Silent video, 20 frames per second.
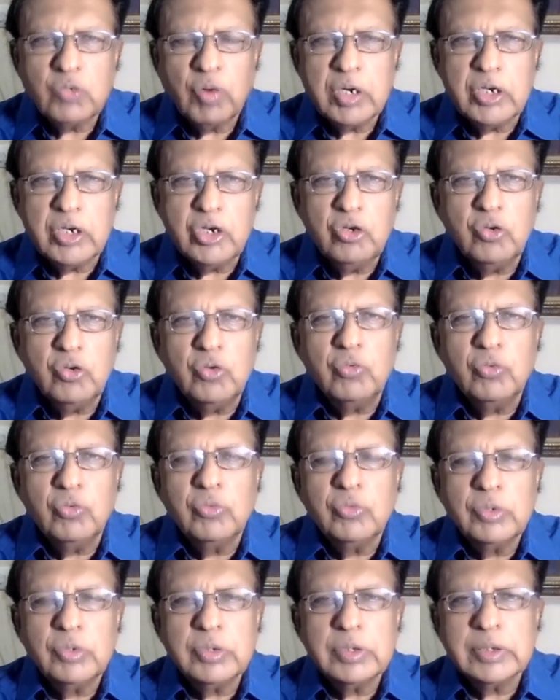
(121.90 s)
one knew
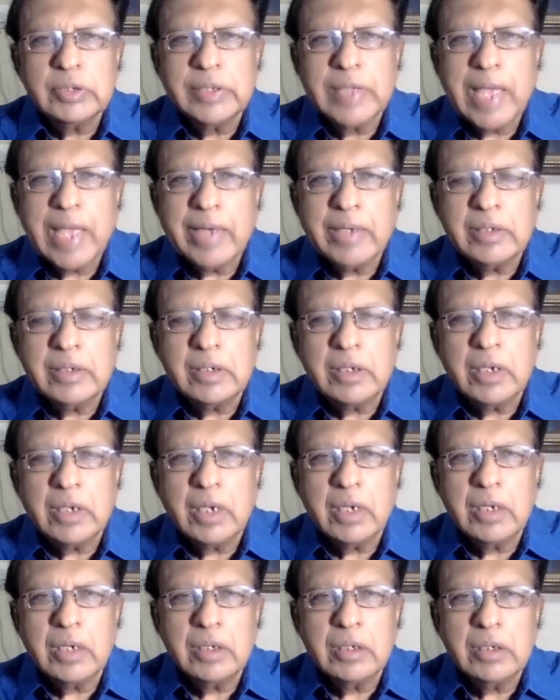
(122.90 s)
that
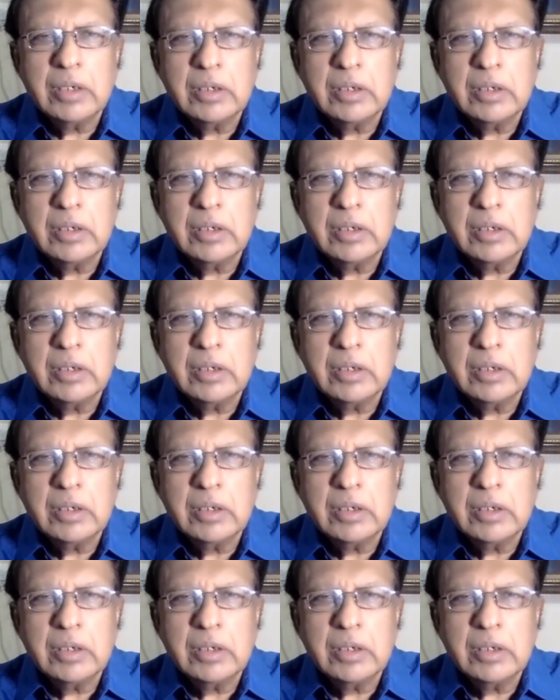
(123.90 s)
uh,